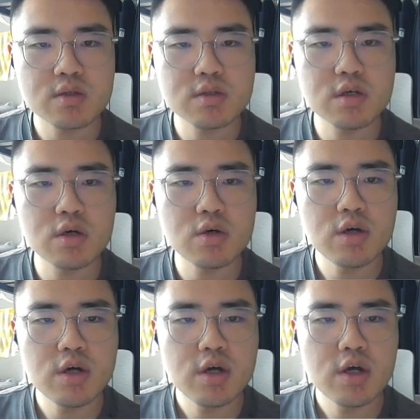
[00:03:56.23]
So
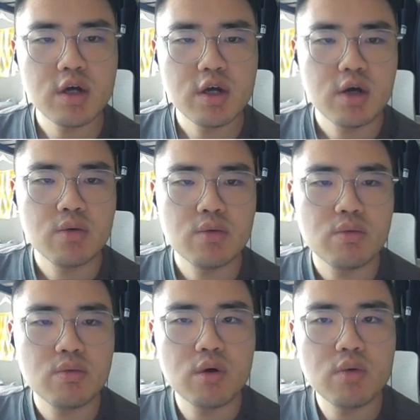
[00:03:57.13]

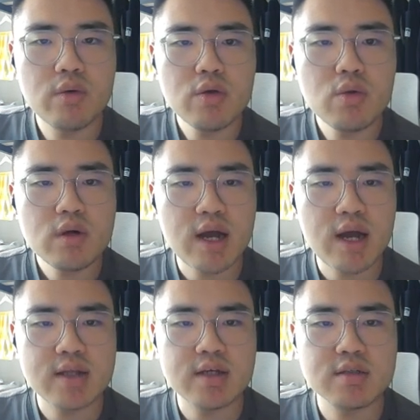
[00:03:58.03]
when we look
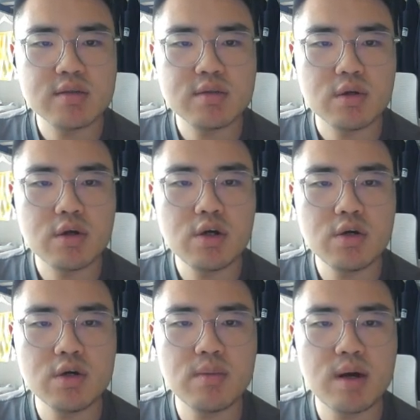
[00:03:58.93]
at its current